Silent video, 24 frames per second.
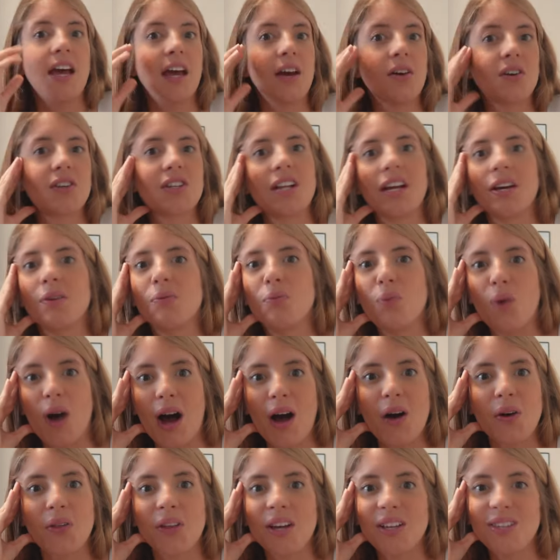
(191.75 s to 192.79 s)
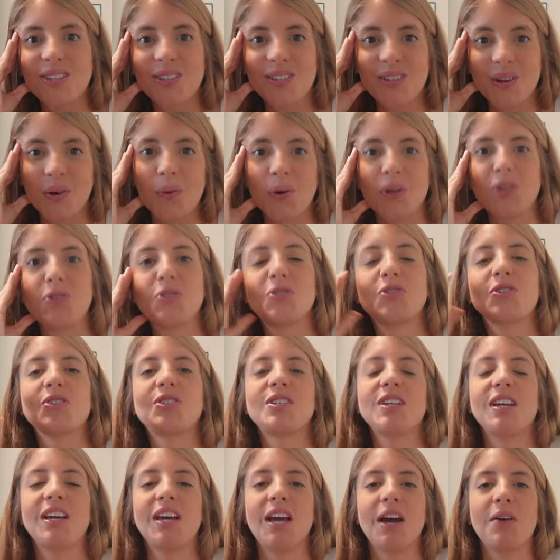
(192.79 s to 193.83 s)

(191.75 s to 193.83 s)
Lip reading: And I was like, wow, that's so interesting.